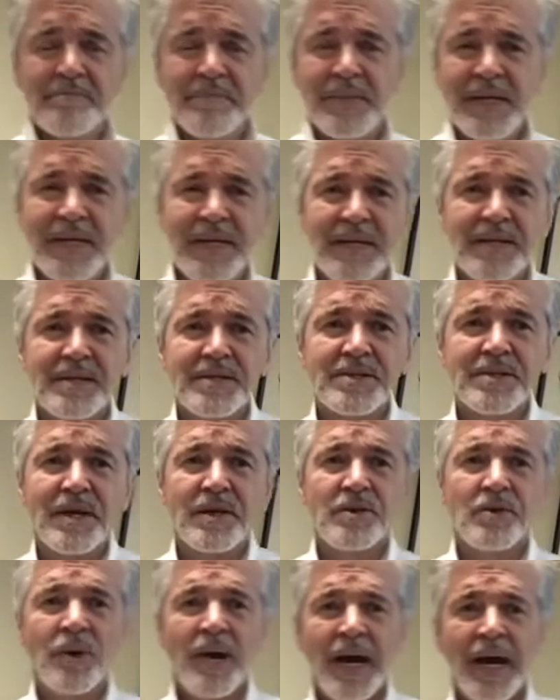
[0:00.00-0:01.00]
mean is that
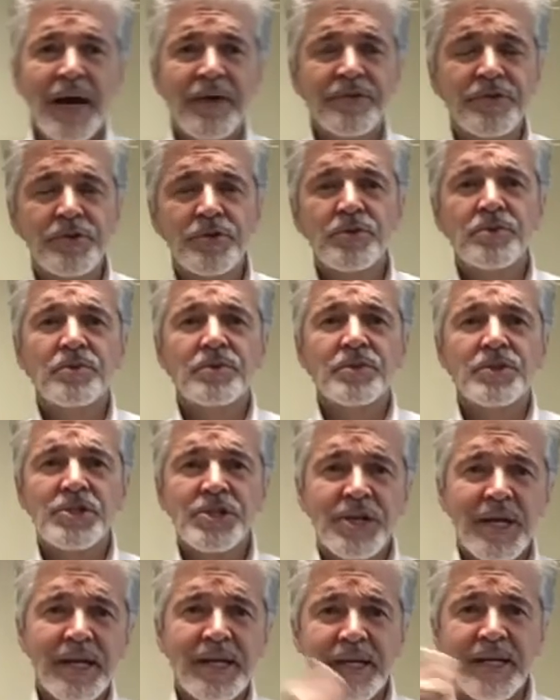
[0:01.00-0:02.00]
you have to
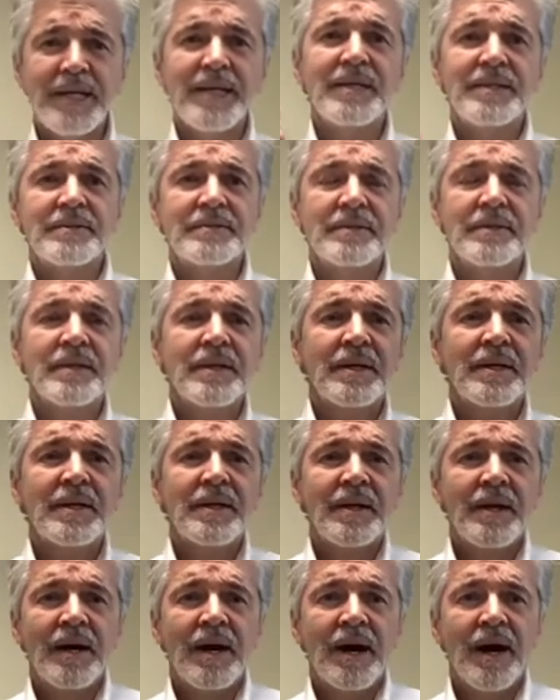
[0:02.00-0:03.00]
check in
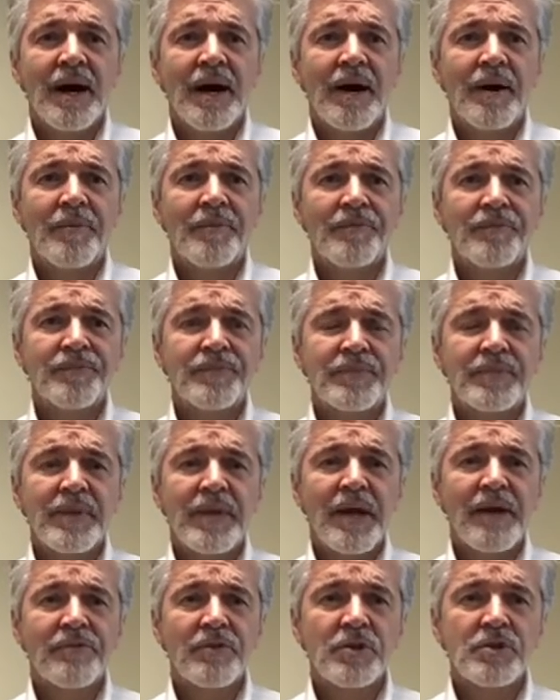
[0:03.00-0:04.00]
um,
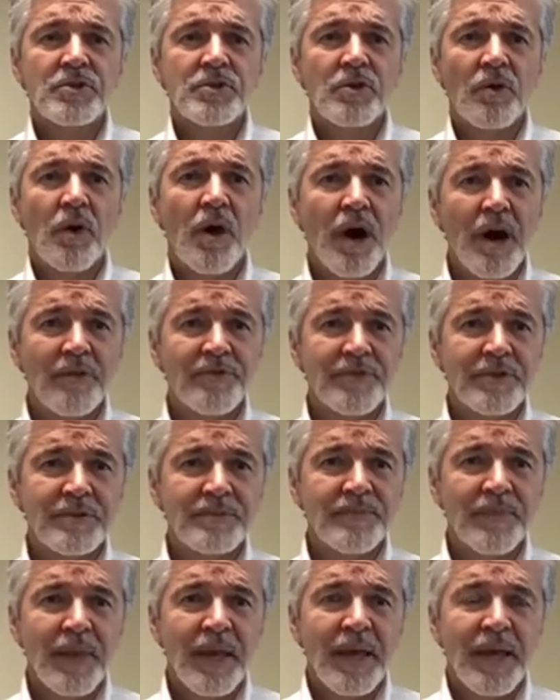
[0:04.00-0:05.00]
every so
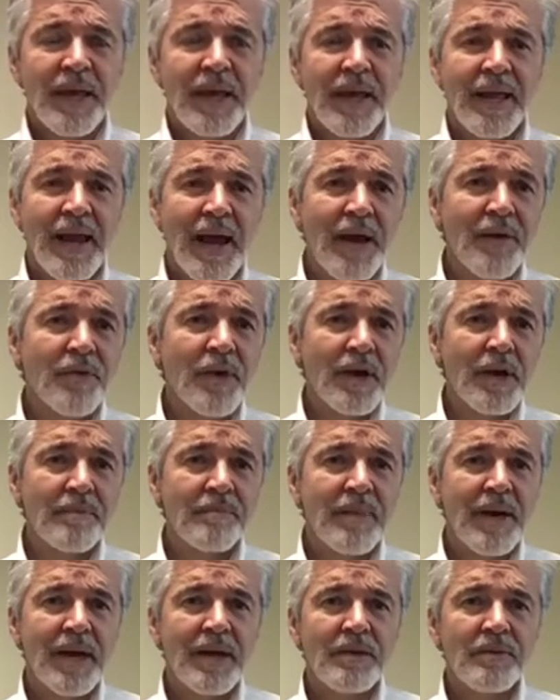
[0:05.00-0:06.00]
often. And I
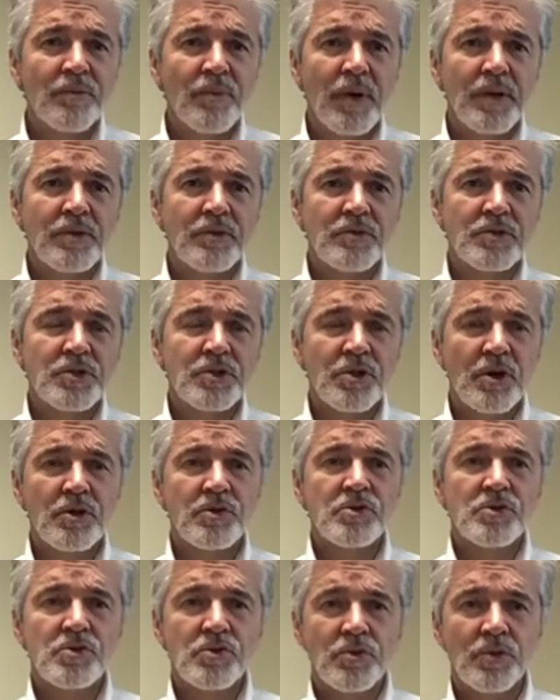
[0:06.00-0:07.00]
recommend when you
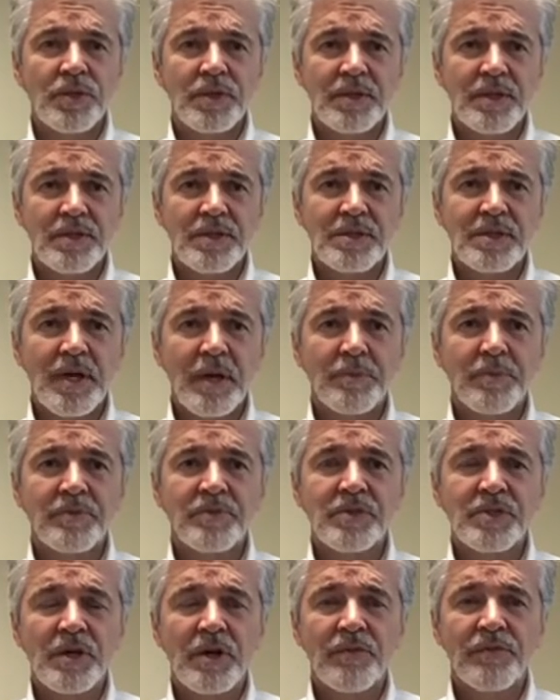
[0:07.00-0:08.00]
start doing this type of
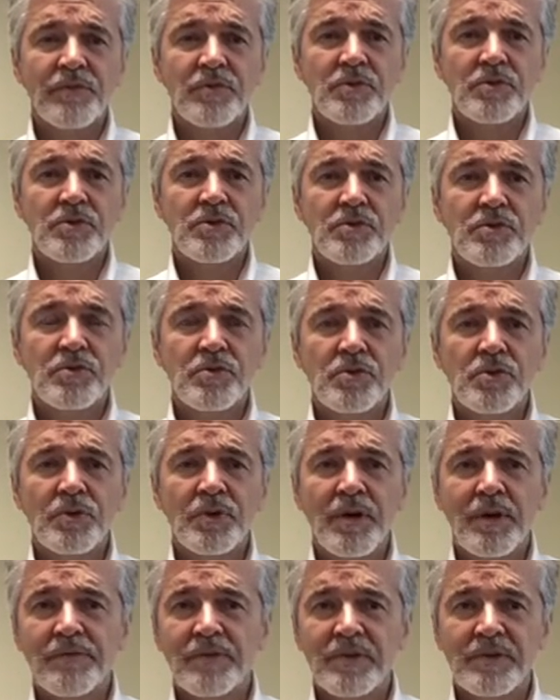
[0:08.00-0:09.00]
stuff, you, you do it
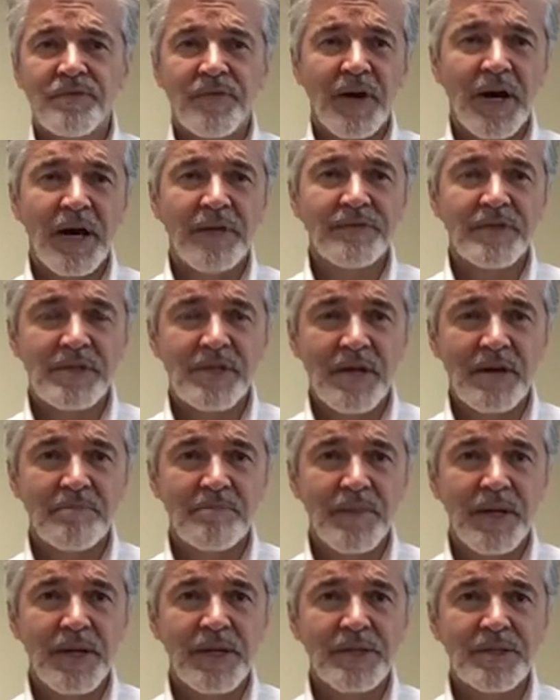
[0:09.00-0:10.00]
every five to 10
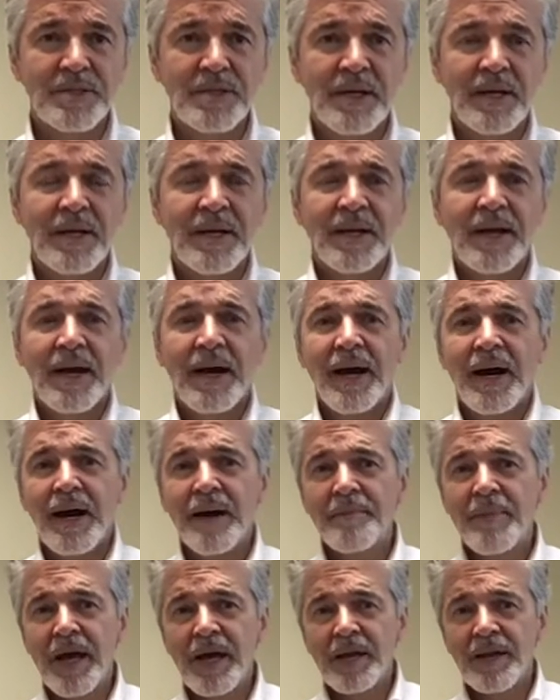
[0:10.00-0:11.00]
minutes.
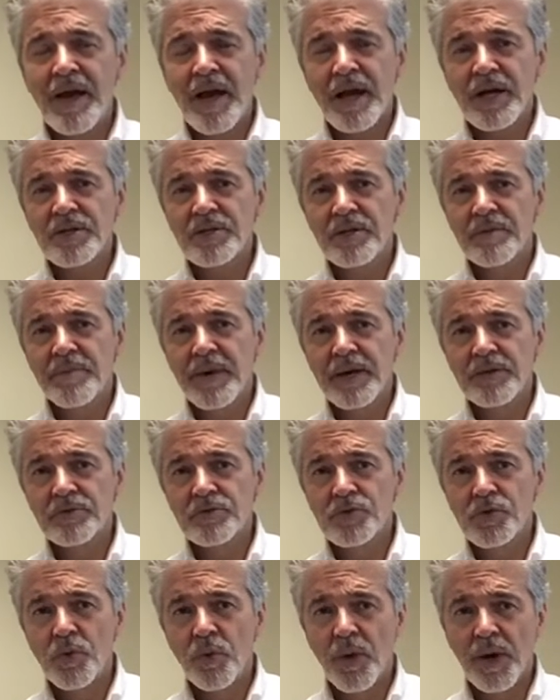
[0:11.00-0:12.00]
I'm at actually about
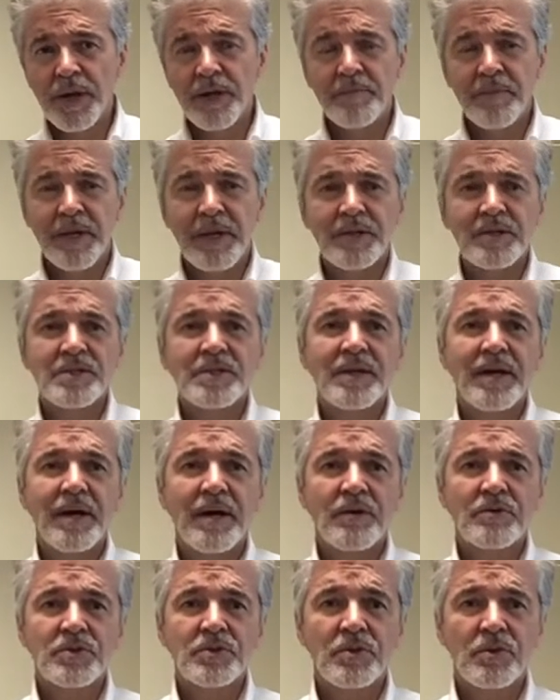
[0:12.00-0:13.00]
20 minutes
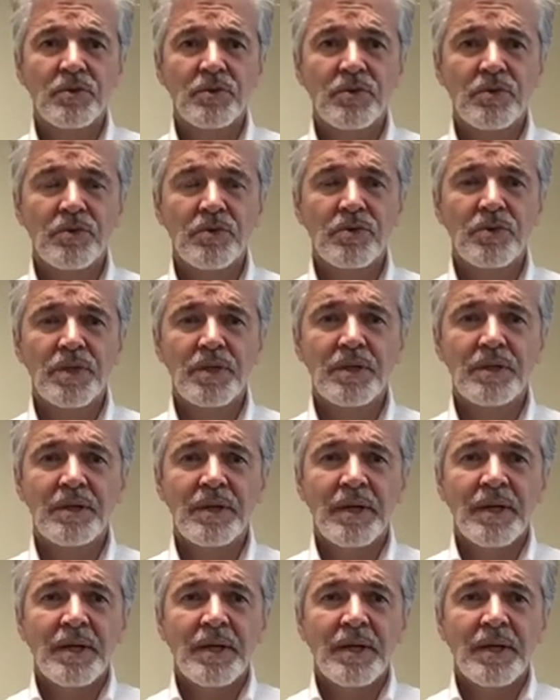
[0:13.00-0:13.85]
now. So you can